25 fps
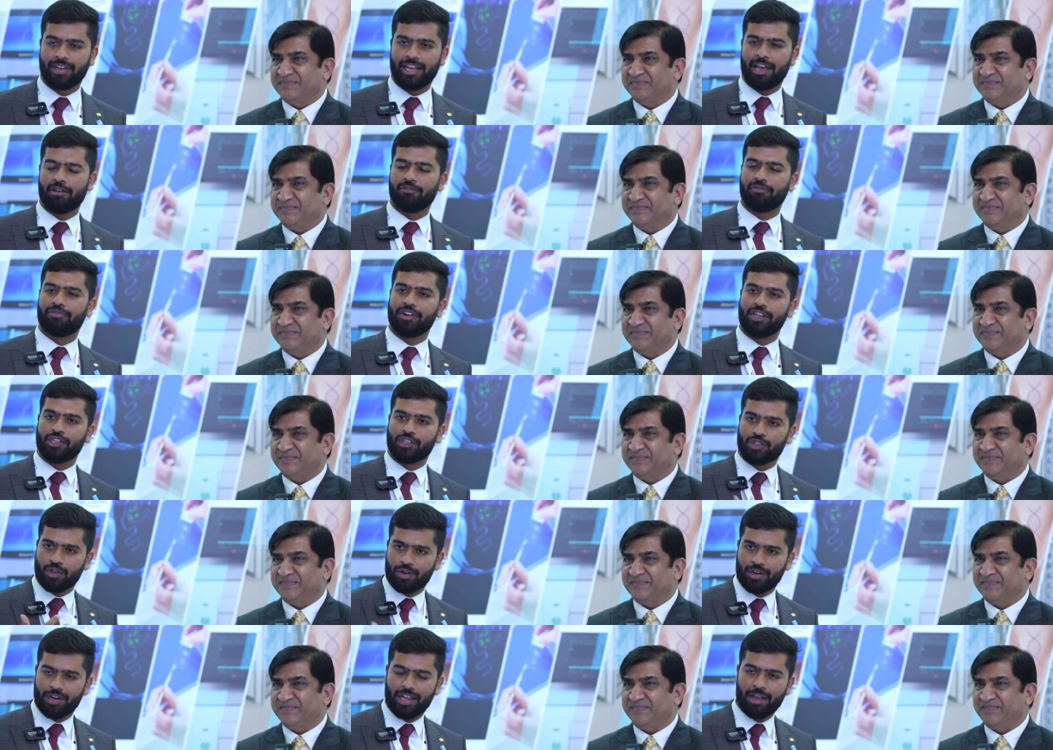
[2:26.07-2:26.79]
Speaker 1: every,
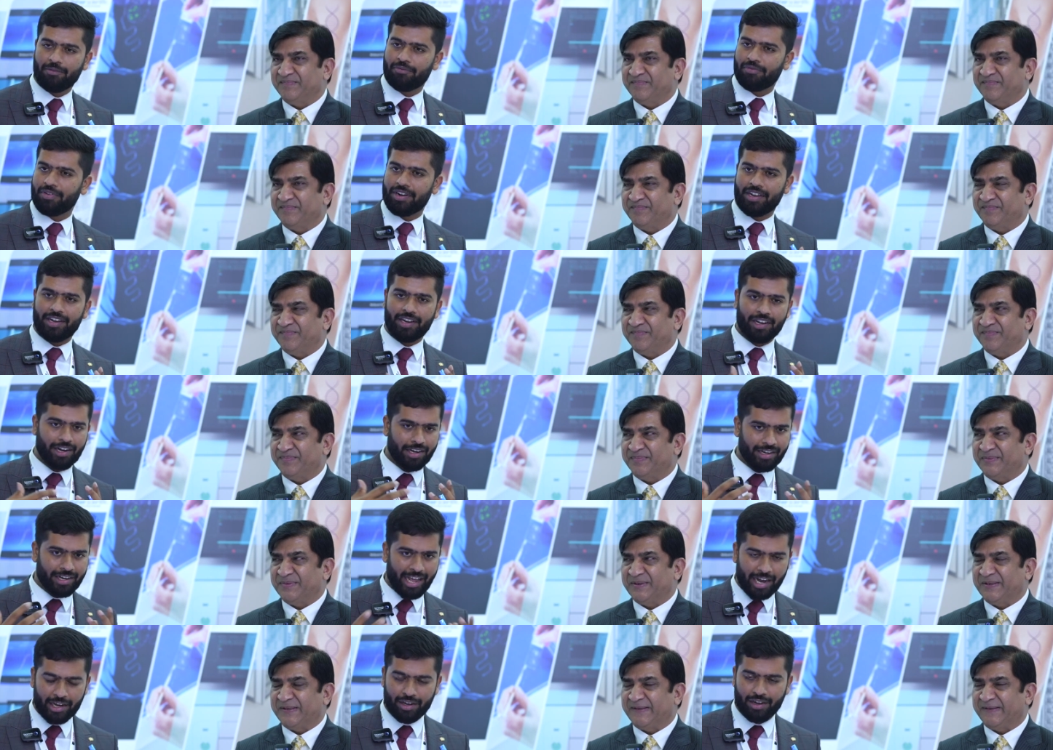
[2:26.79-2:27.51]
every
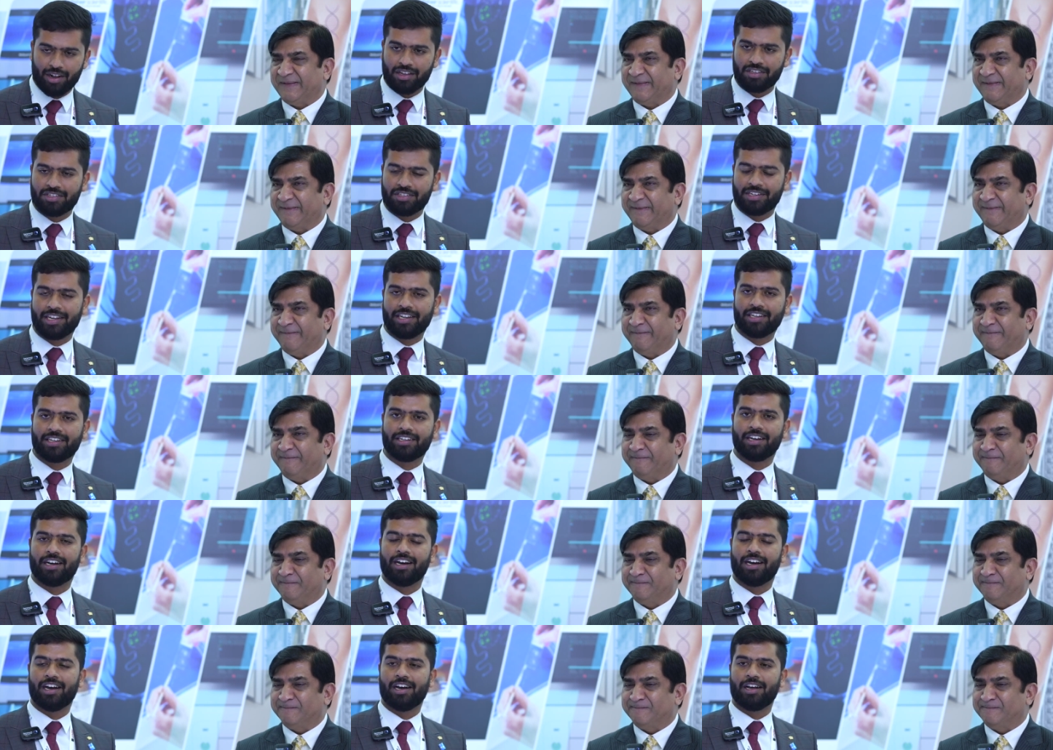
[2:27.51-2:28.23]
diagnostic
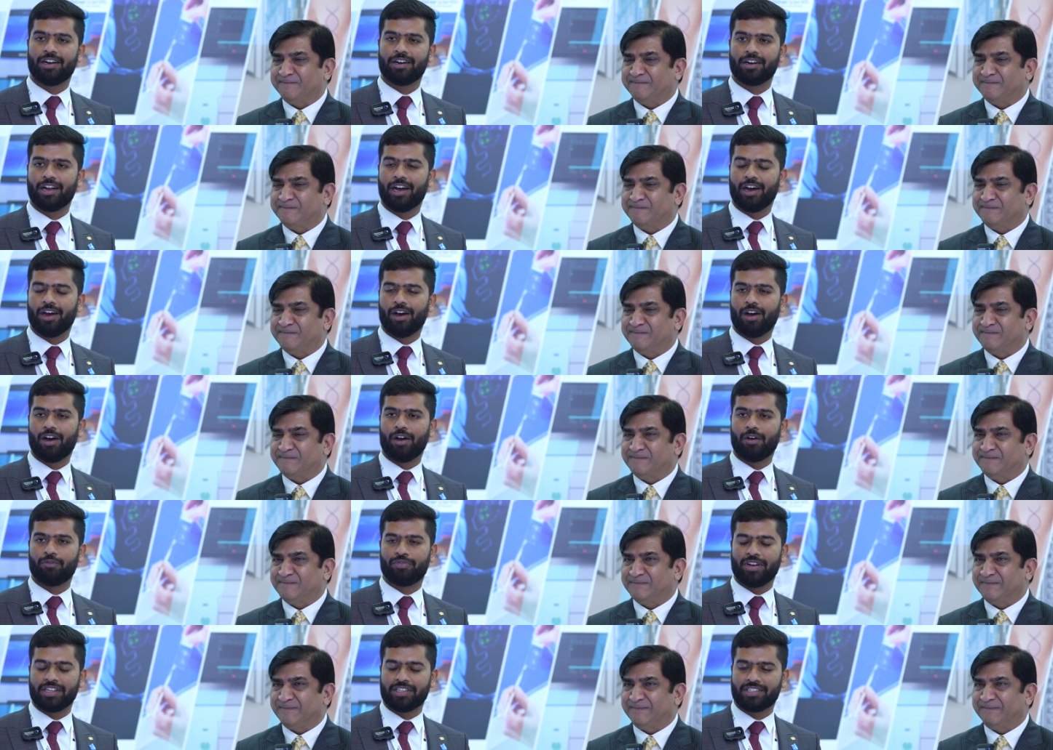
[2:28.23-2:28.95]
uh,
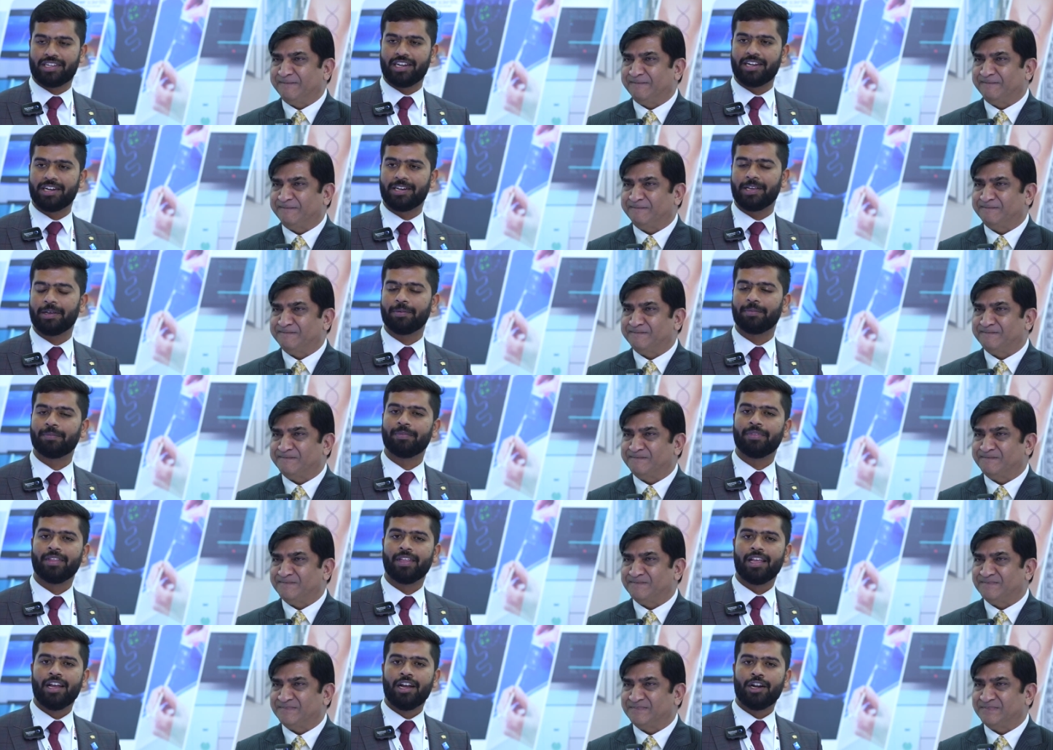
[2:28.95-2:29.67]
uh, facility
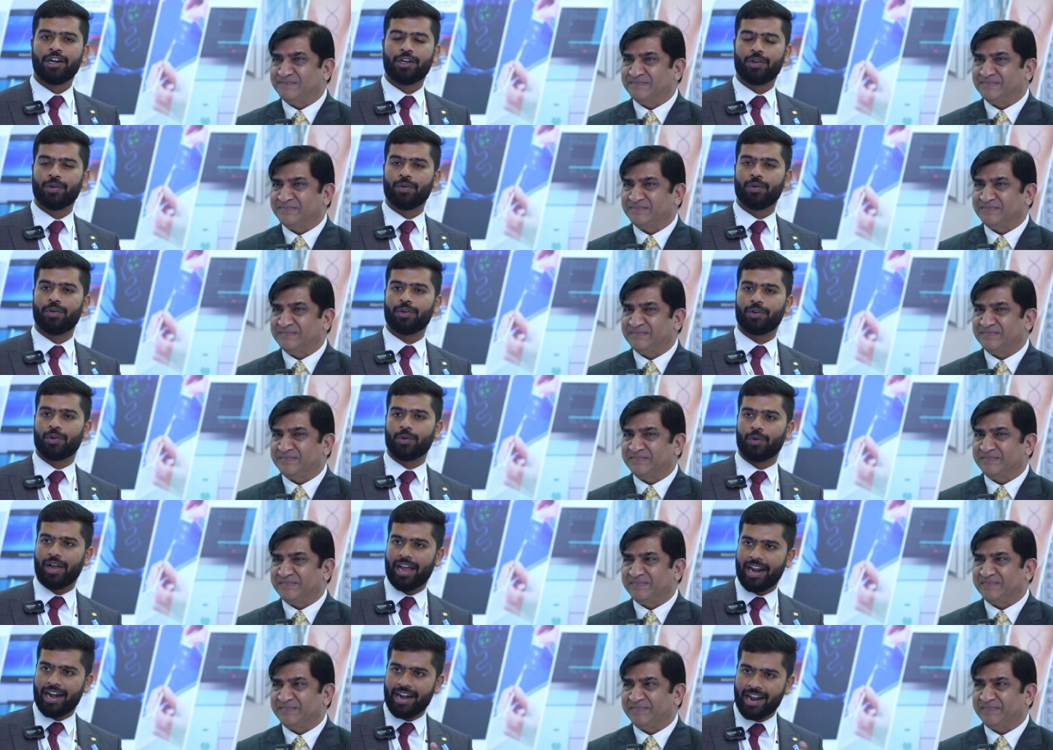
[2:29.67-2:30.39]
to,
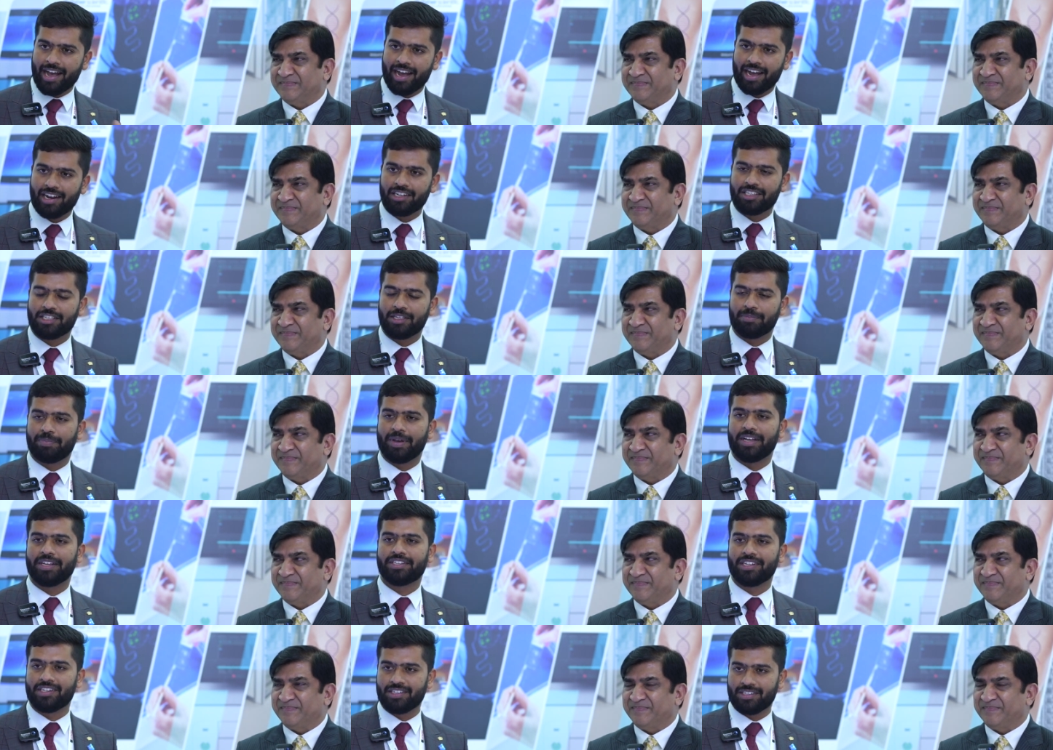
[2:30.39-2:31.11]
to enhance the
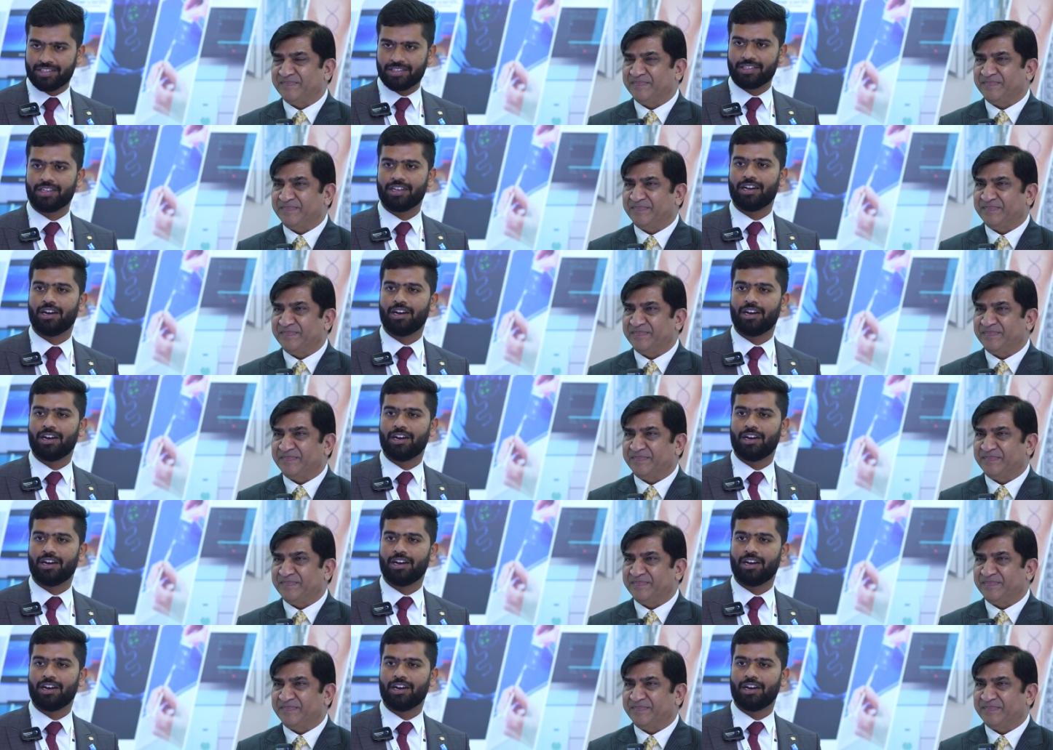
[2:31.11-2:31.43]
patient's